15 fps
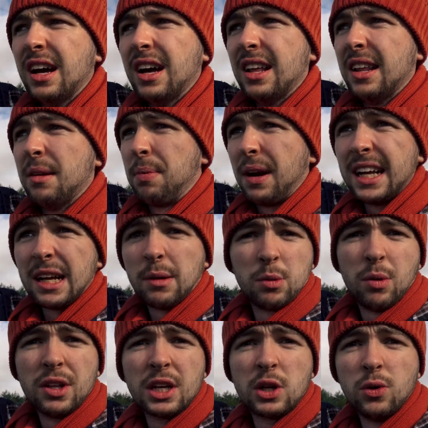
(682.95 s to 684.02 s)
The place I was
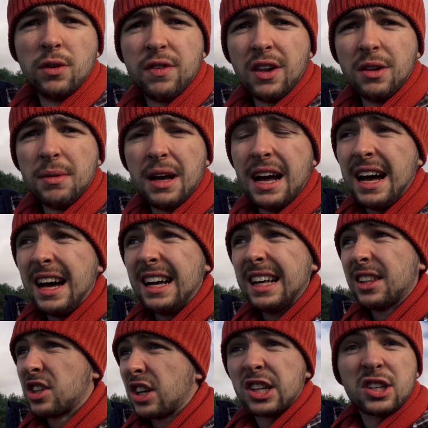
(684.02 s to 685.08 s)
wanting to go film it
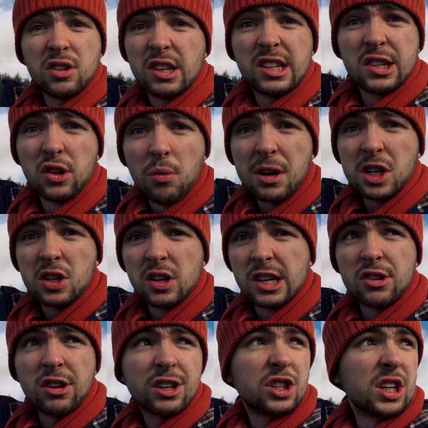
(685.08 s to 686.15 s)
at, just so much
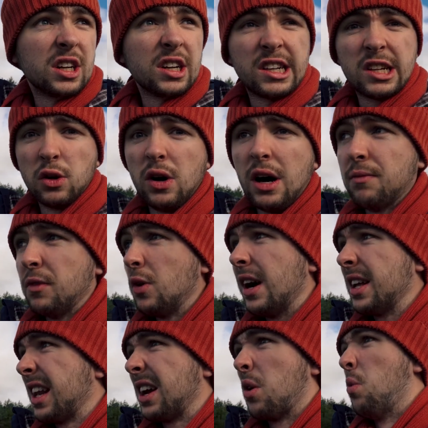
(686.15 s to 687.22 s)
construction. So I've now
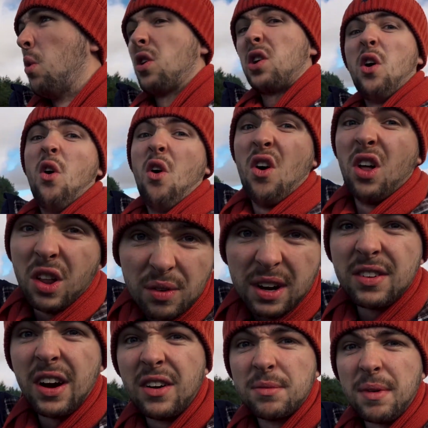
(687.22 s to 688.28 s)
had to like walk all the way
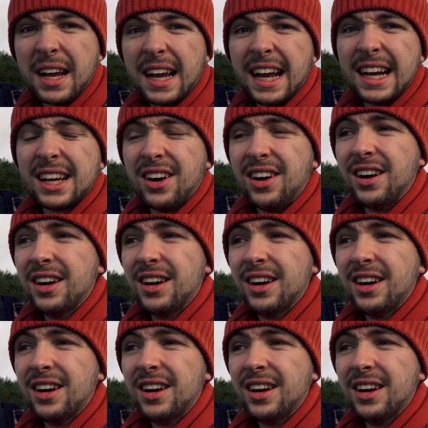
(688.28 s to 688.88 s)
around my area,